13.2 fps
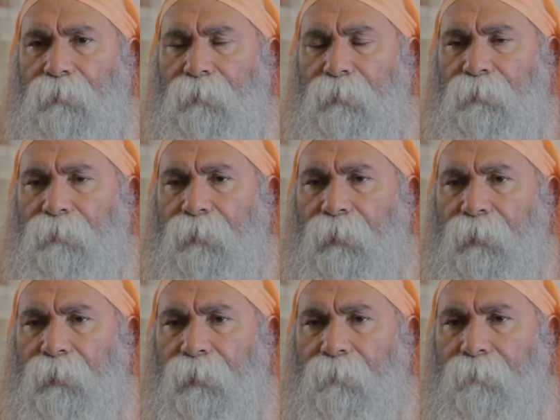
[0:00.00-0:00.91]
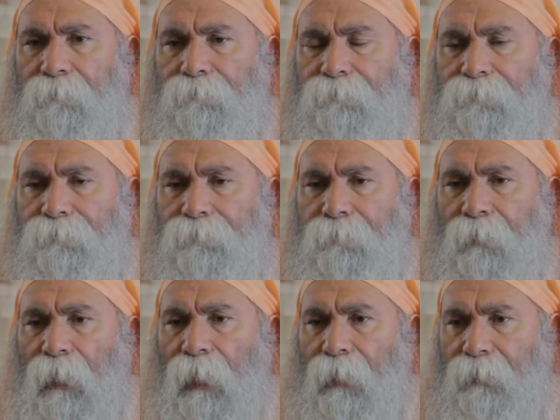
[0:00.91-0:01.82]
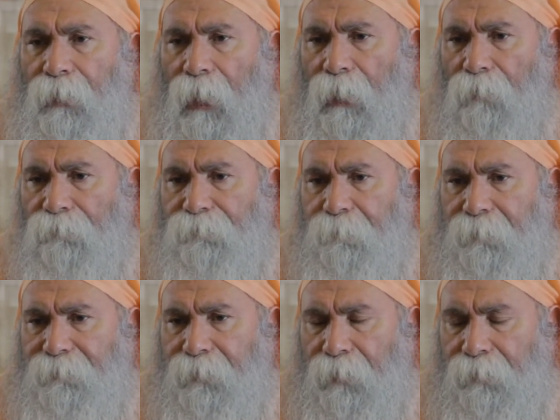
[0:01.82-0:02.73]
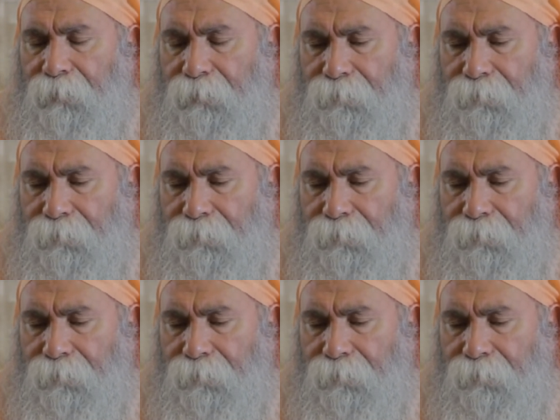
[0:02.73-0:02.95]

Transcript: in the Haggadah of Pesach,